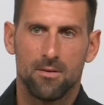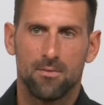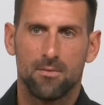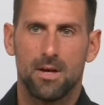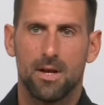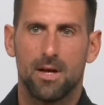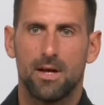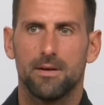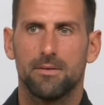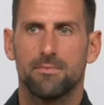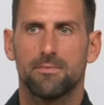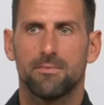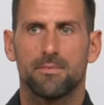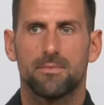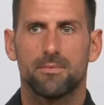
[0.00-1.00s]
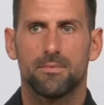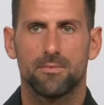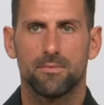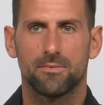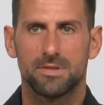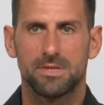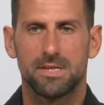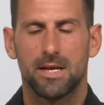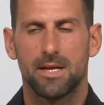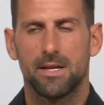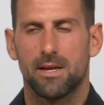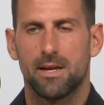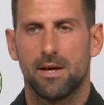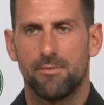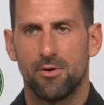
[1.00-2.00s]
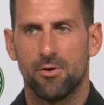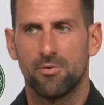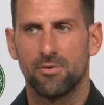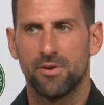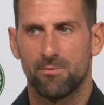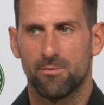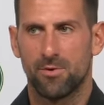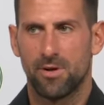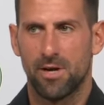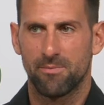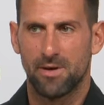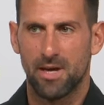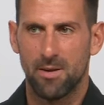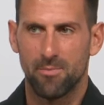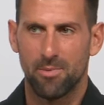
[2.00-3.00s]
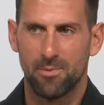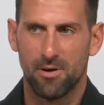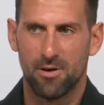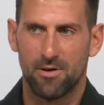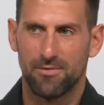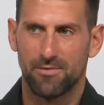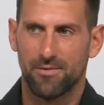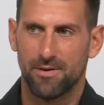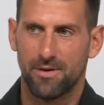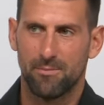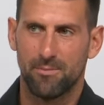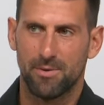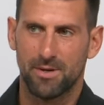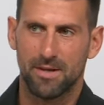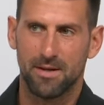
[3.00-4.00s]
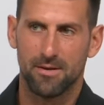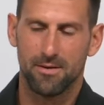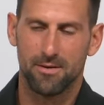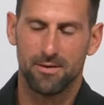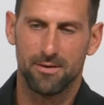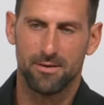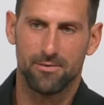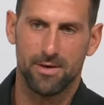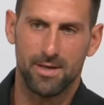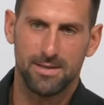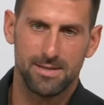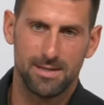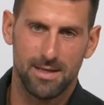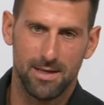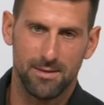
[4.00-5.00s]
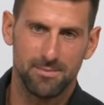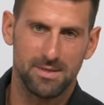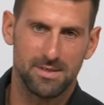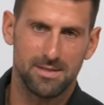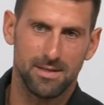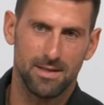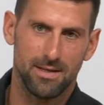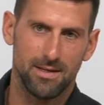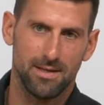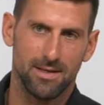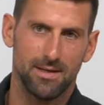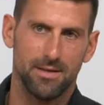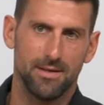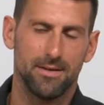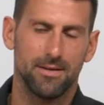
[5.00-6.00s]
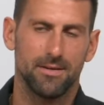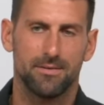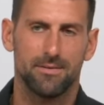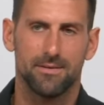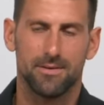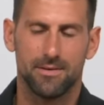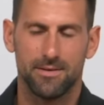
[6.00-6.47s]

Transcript: Well, I would say that I know that what I'm capable of, and particularly the Grand Slams, I